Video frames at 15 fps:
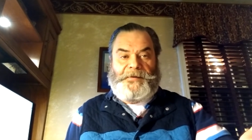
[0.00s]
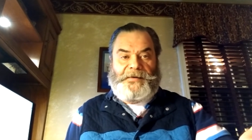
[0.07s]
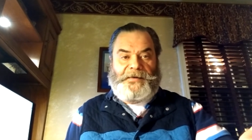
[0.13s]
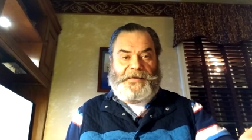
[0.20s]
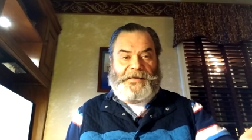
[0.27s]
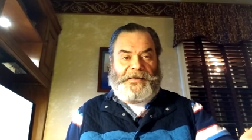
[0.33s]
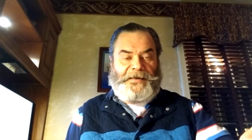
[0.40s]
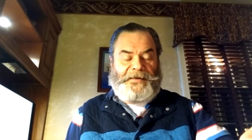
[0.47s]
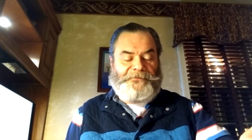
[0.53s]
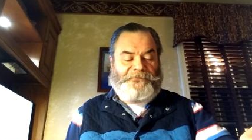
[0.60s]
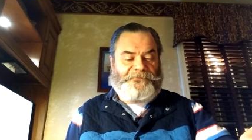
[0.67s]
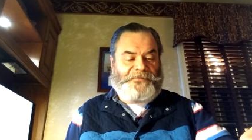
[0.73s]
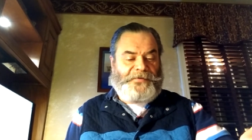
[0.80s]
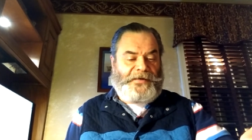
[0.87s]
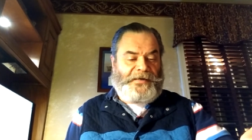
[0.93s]
I
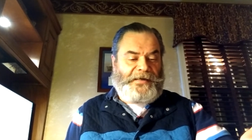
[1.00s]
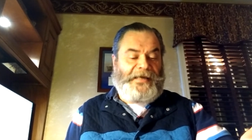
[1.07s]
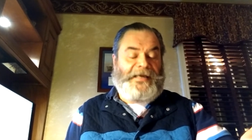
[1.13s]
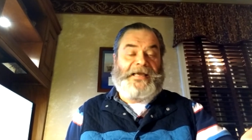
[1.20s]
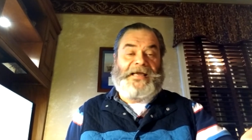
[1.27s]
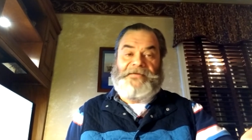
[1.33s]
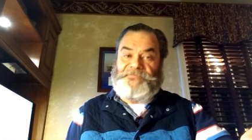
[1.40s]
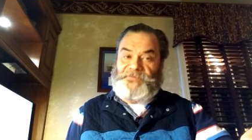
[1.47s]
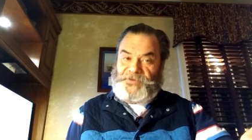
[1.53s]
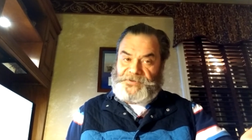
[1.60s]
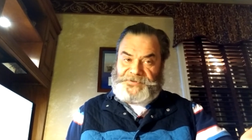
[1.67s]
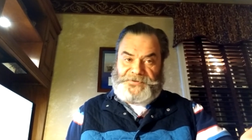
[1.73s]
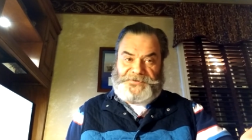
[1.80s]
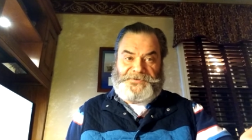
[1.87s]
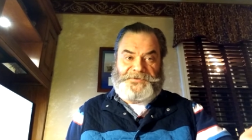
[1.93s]
have
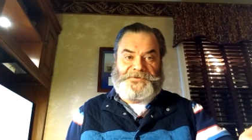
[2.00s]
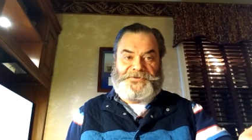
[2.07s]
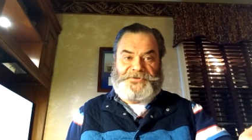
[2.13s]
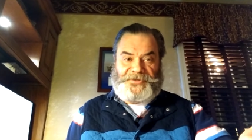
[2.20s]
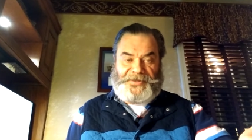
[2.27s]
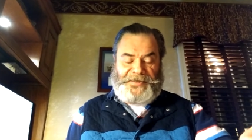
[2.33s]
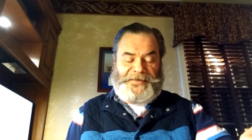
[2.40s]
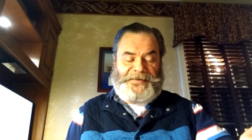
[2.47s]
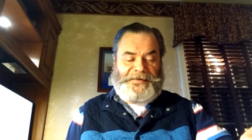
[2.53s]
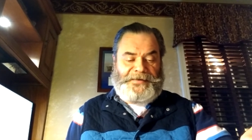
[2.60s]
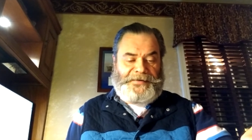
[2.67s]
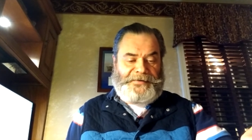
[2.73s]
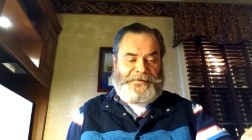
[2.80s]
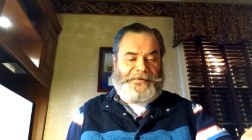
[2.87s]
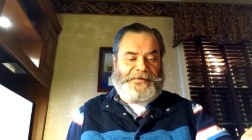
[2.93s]
looked at your site,
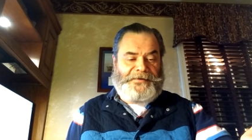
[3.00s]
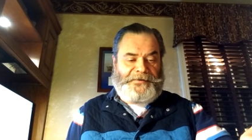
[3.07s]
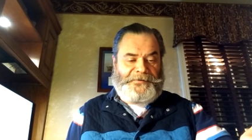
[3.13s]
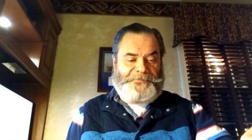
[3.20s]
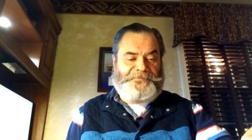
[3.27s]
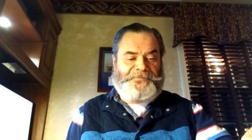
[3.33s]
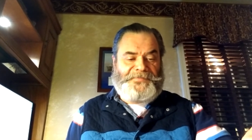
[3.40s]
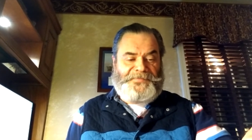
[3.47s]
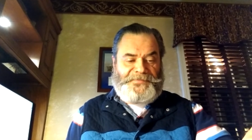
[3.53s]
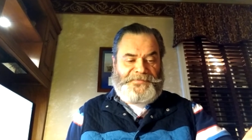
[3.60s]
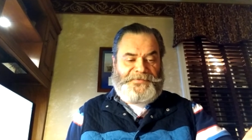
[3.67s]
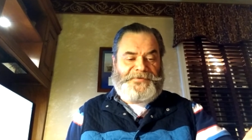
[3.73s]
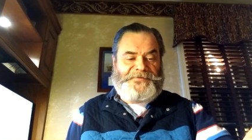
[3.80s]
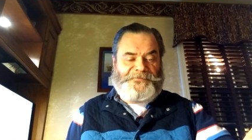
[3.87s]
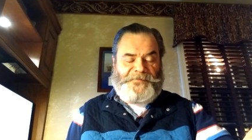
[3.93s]
and
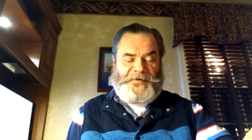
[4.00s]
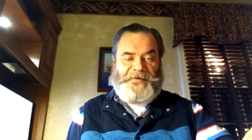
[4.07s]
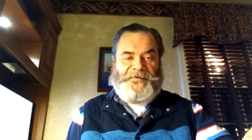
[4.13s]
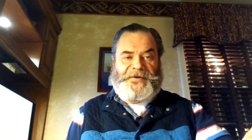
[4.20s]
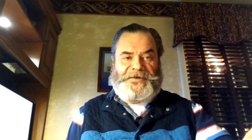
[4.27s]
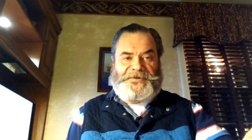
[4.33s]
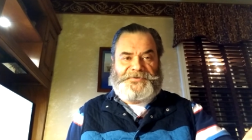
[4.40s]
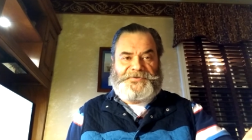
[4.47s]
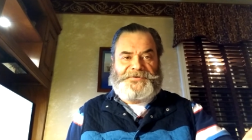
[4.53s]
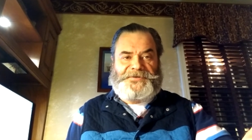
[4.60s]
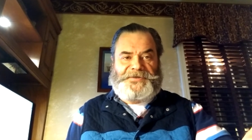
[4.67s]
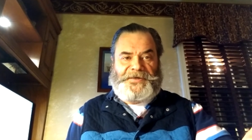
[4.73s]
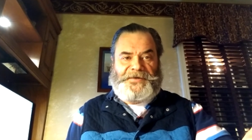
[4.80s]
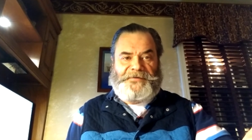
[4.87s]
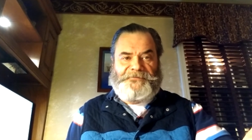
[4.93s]
it's very interesting.